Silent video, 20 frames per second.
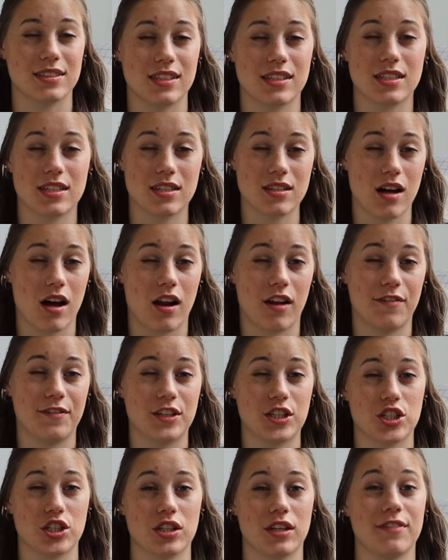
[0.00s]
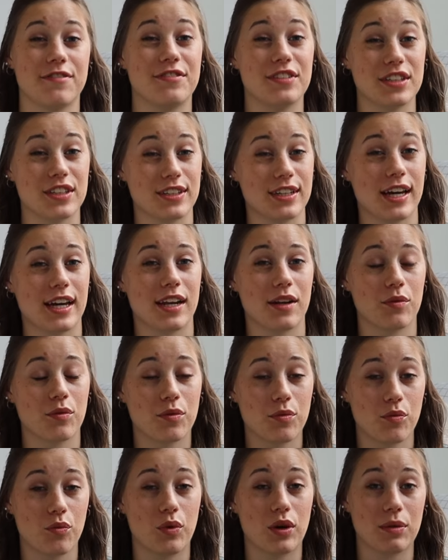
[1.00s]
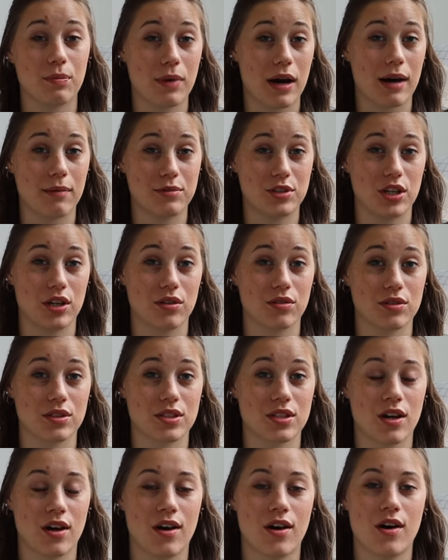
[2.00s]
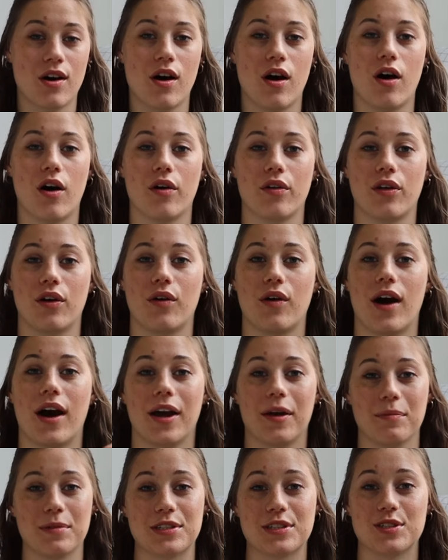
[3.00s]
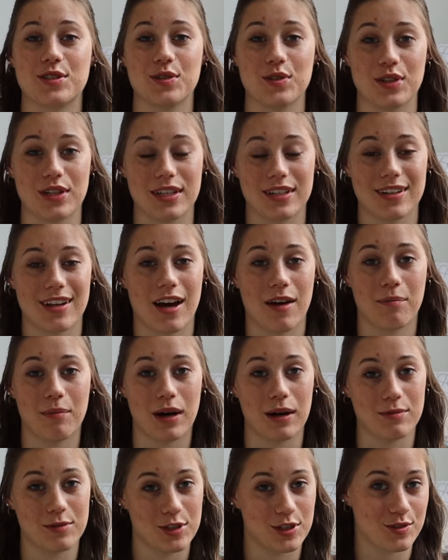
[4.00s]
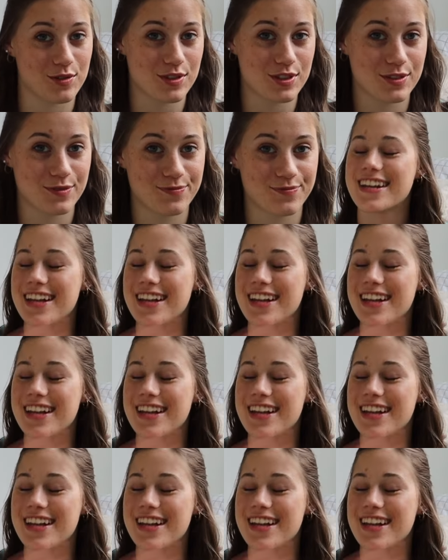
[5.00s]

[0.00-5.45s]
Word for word: This is not officially affiliated with Bob Jones, although I am a student at Bob Jones.